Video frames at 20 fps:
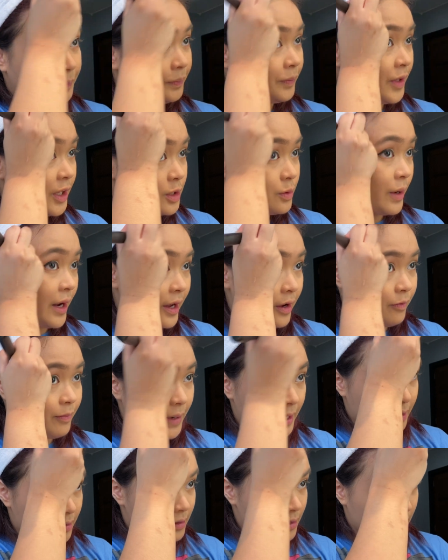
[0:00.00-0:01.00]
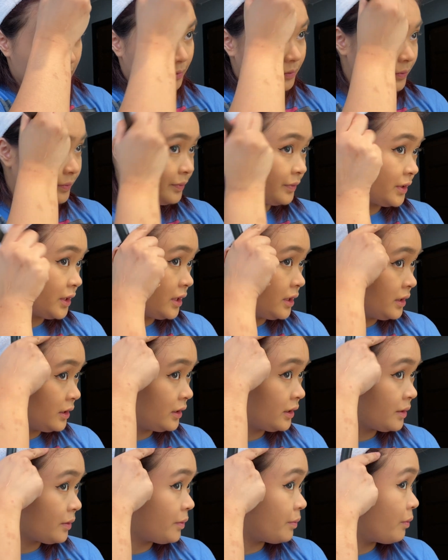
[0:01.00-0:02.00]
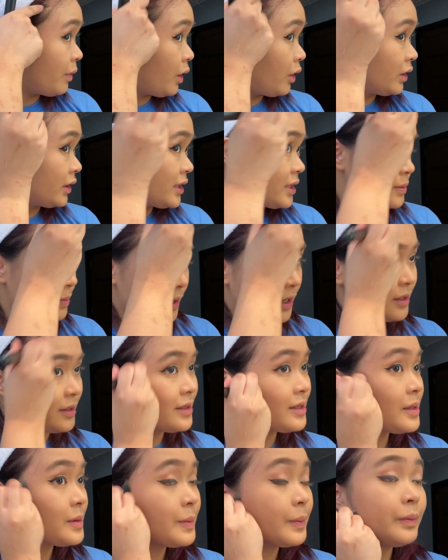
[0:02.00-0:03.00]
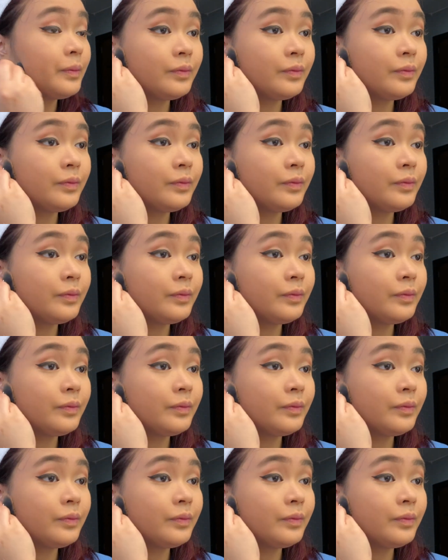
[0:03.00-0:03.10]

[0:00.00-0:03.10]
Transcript: That's why I have bangs now. See? Balding spots.